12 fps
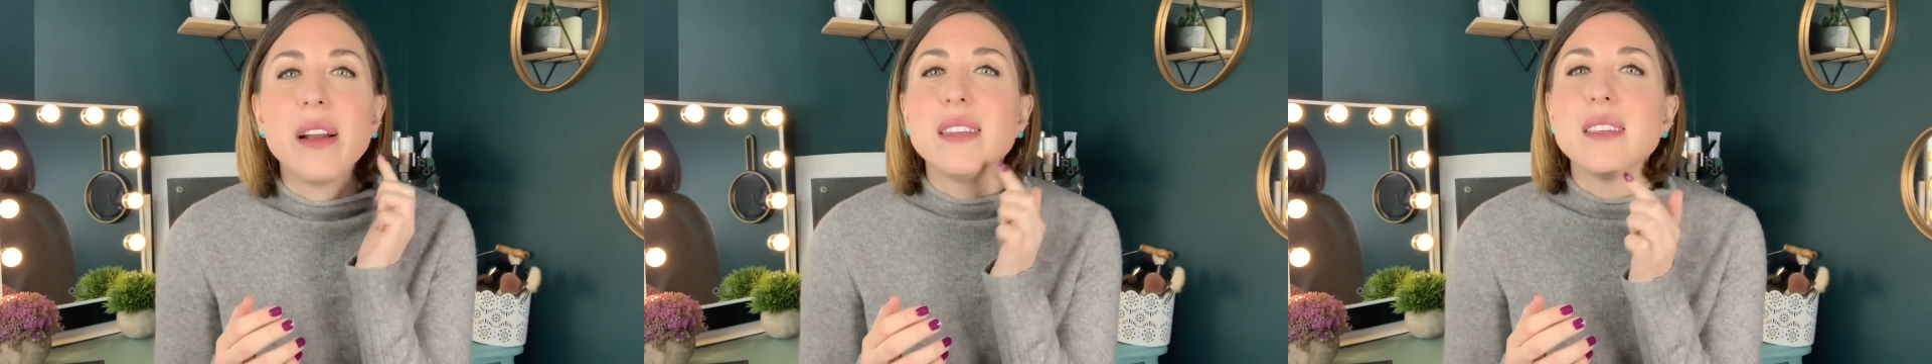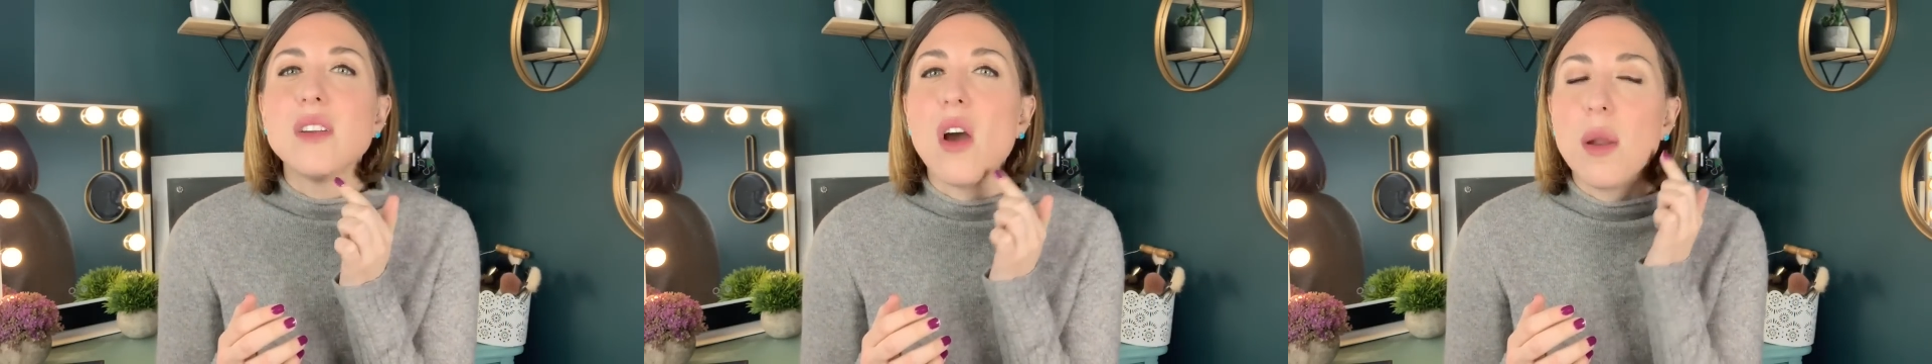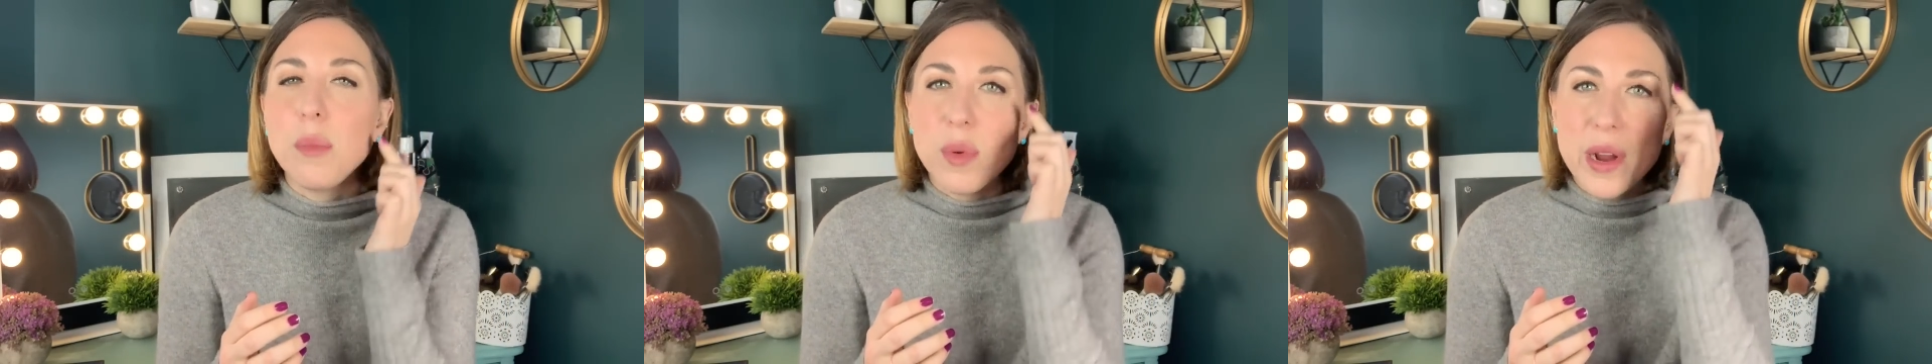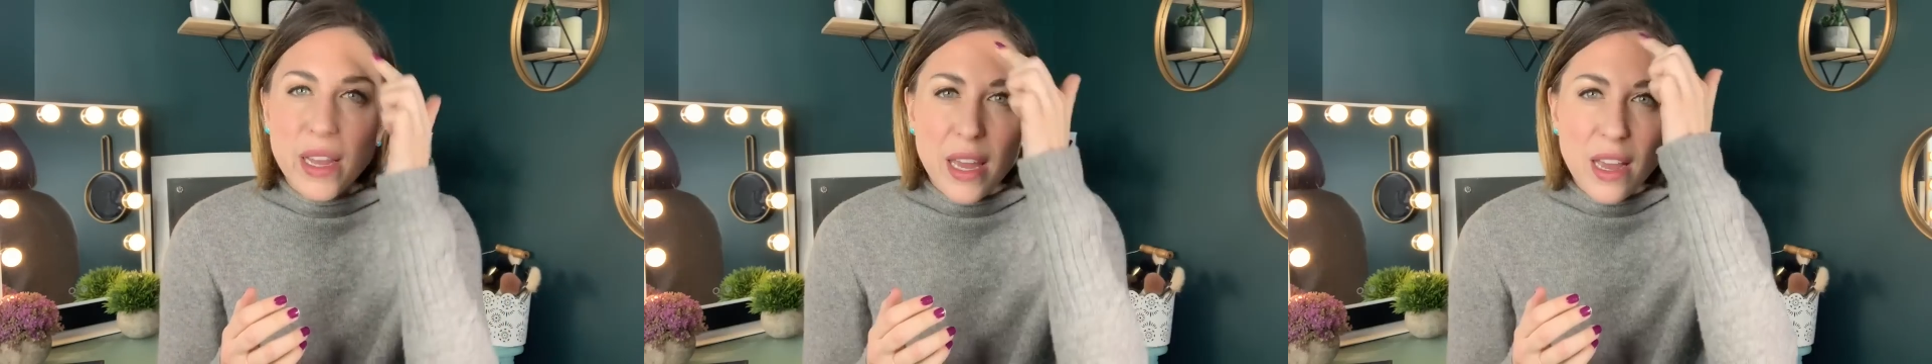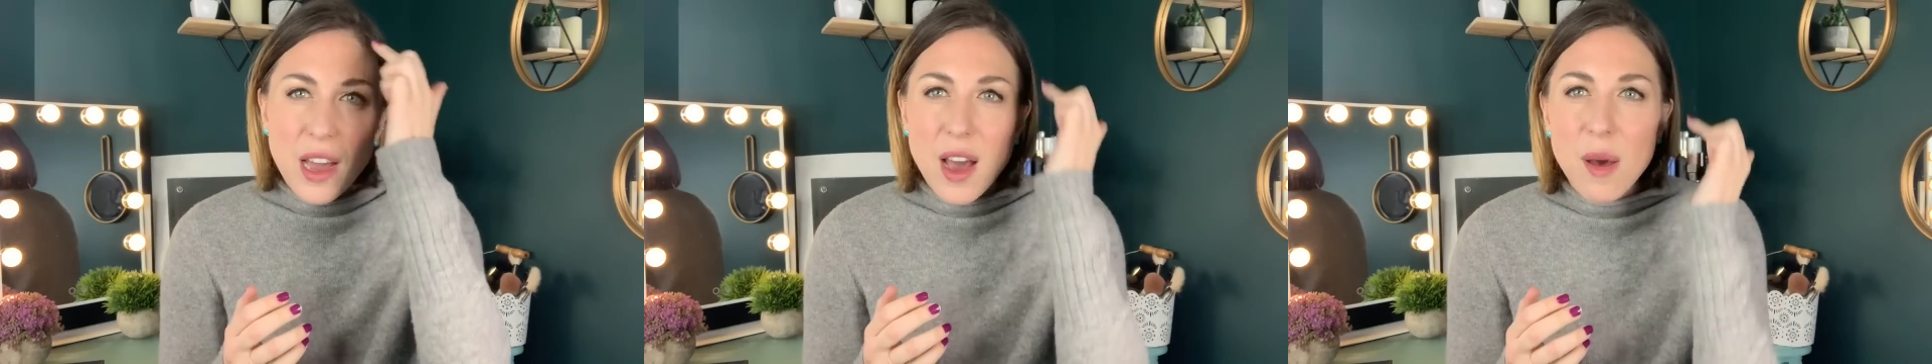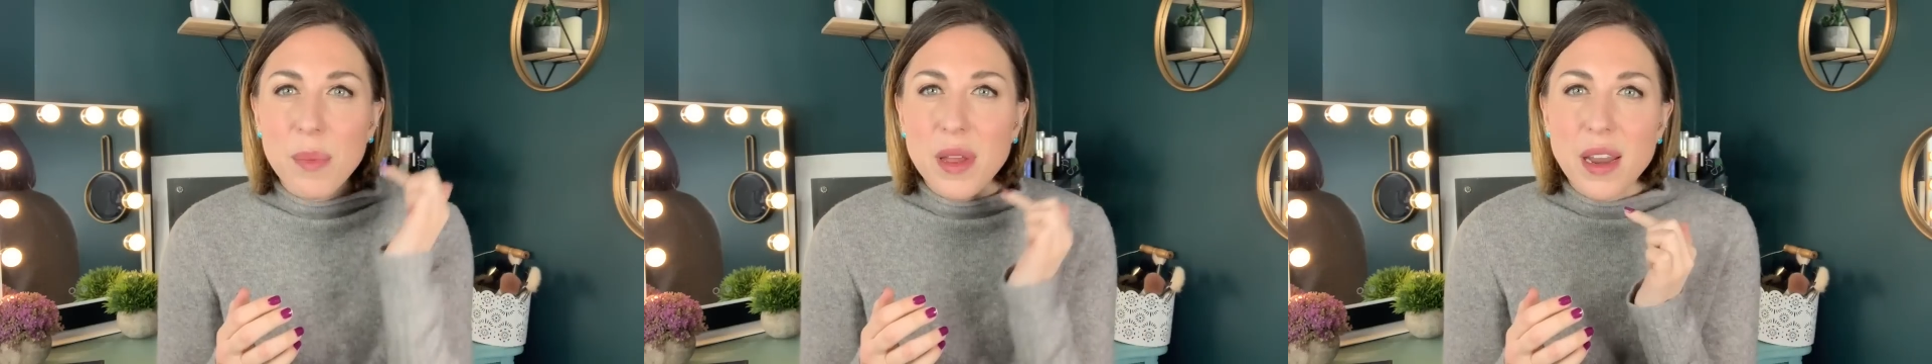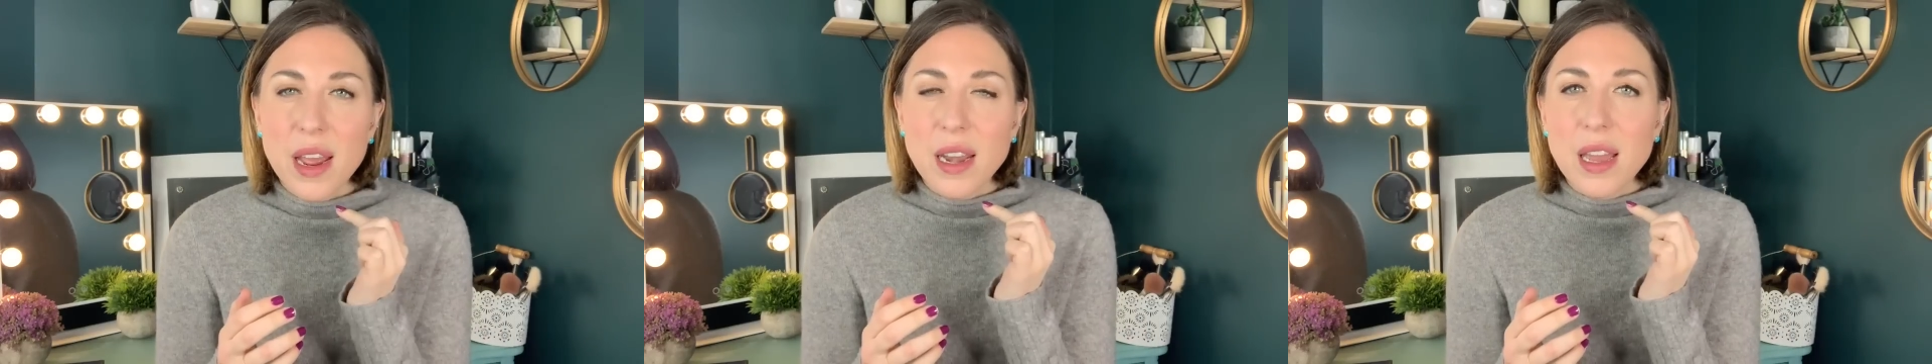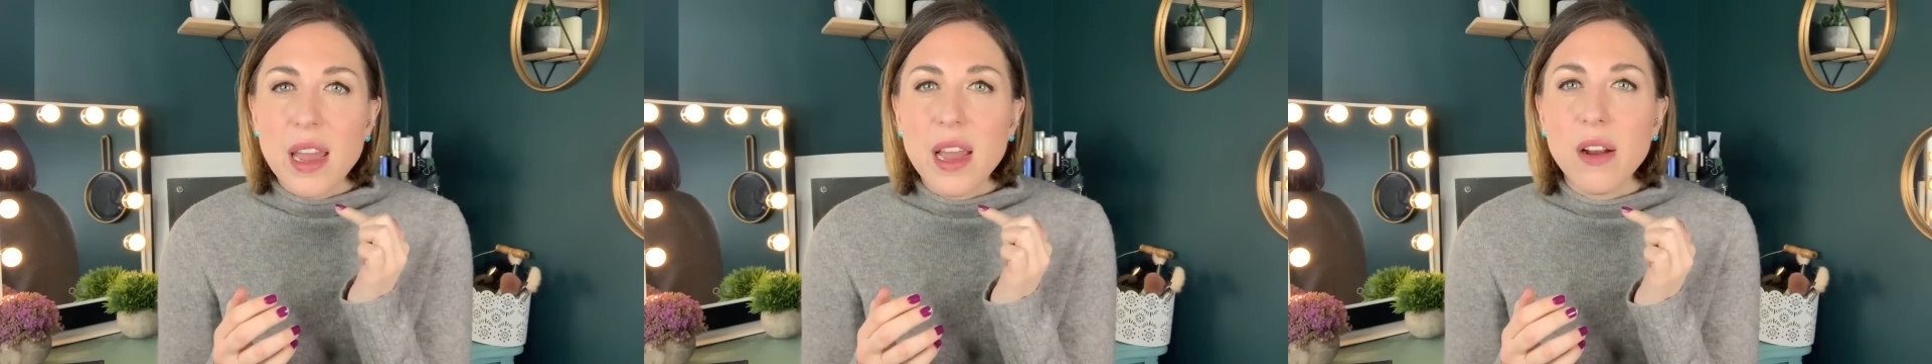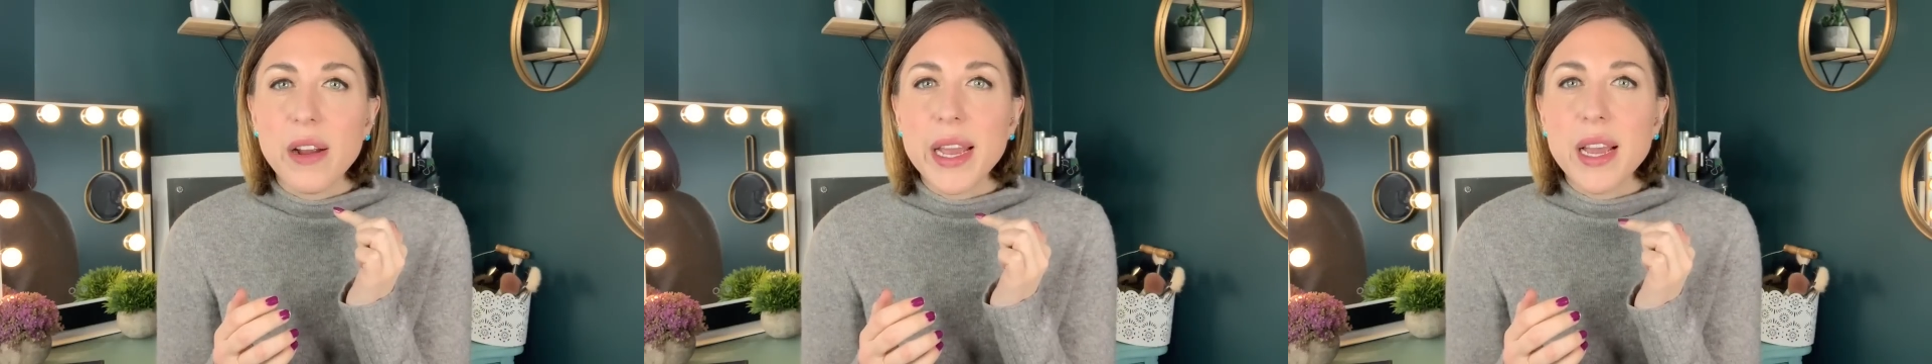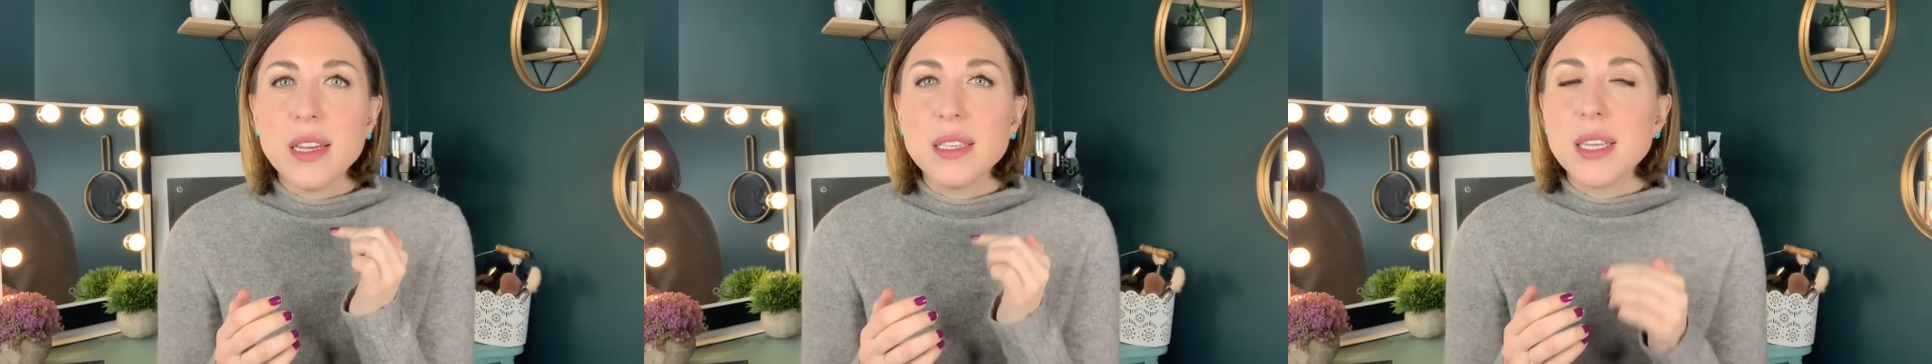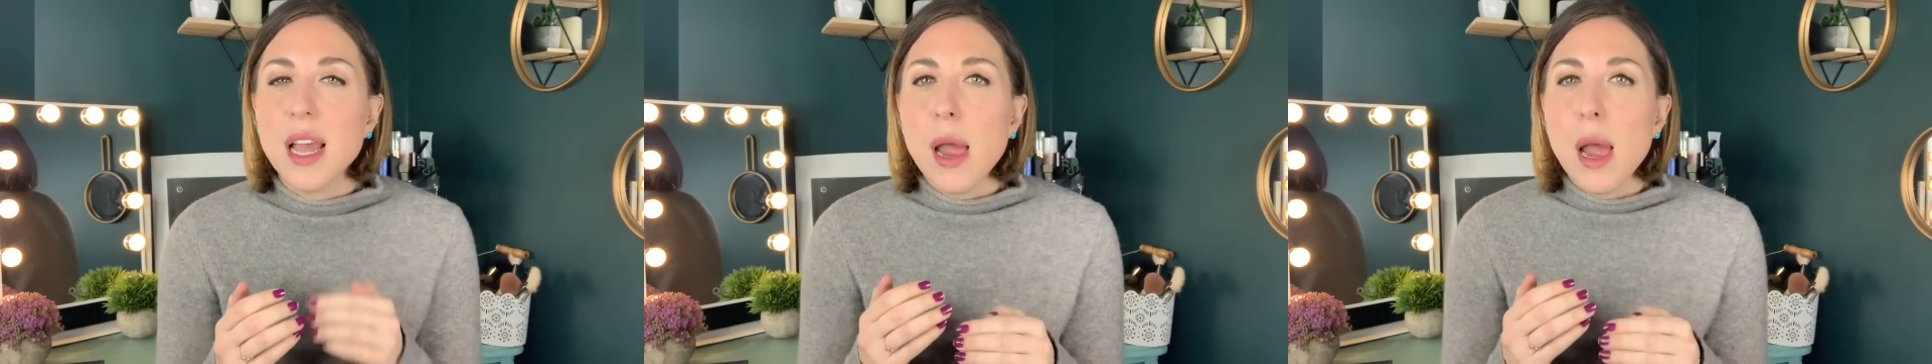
It's not breaking up in any areas.